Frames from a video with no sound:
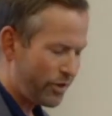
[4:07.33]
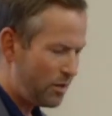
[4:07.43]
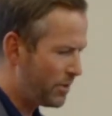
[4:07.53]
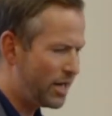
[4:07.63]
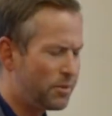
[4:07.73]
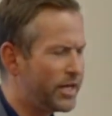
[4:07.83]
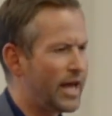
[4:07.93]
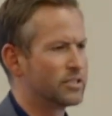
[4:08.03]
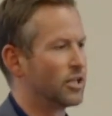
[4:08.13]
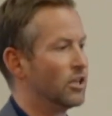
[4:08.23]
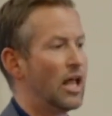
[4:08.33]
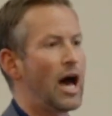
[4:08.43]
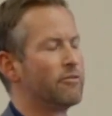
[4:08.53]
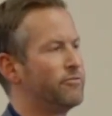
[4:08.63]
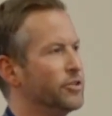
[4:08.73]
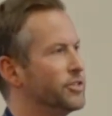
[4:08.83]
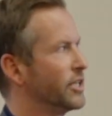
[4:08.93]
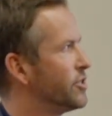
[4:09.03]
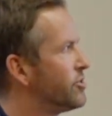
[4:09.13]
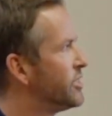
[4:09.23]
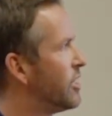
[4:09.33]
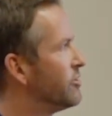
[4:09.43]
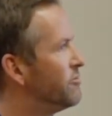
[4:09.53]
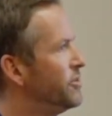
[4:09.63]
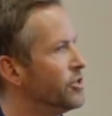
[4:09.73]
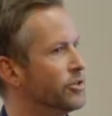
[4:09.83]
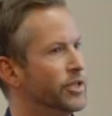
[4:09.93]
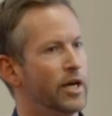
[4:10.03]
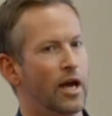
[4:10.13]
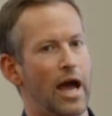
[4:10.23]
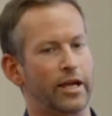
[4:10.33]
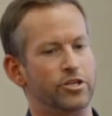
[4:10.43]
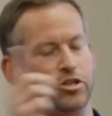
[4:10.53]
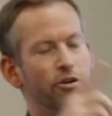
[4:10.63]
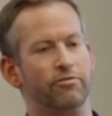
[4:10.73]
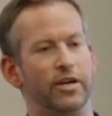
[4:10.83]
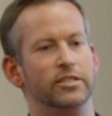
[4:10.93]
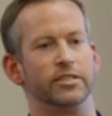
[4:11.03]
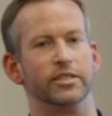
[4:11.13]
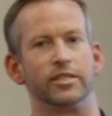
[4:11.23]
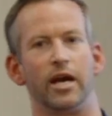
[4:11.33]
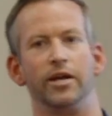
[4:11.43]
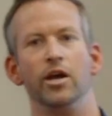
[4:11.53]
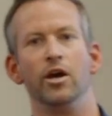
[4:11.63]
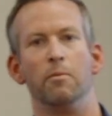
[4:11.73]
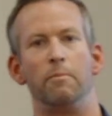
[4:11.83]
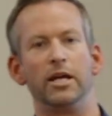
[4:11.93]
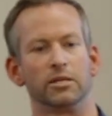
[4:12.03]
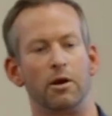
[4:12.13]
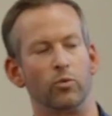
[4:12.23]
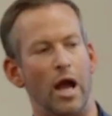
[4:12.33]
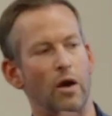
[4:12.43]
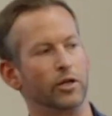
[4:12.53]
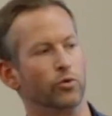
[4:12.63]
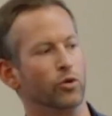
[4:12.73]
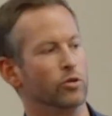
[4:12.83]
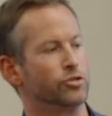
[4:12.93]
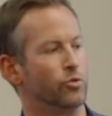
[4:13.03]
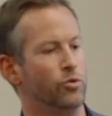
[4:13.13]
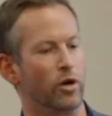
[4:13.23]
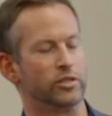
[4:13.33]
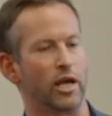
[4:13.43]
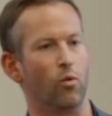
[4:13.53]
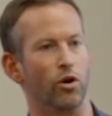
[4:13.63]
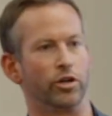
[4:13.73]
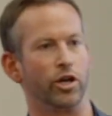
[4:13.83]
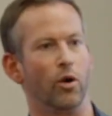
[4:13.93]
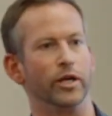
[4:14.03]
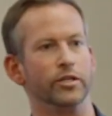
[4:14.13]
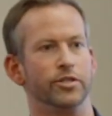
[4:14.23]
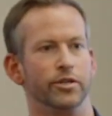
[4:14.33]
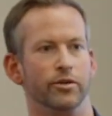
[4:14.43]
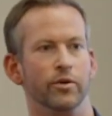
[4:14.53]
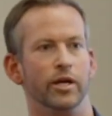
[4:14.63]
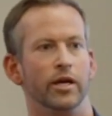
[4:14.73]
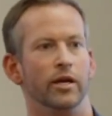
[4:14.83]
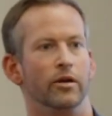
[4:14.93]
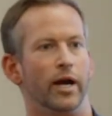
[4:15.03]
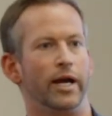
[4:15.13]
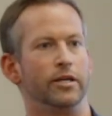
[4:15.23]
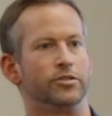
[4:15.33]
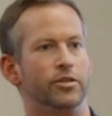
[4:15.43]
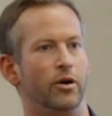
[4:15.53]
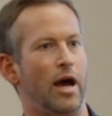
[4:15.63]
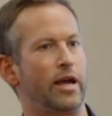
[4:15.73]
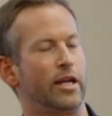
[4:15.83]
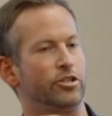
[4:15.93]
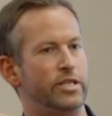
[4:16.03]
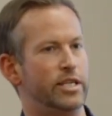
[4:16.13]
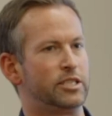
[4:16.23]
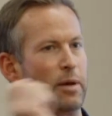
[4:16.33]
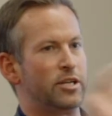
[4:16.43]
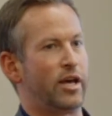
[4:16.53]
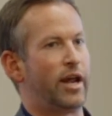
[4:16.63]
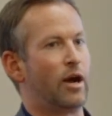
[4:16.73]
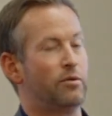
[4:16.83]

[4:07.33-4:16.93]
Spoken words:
But anybody that has a lot of field technicians out in the field, I can geofence and decide, based on my routing rules, where's that work going to, right? So I can actually dispatch that out.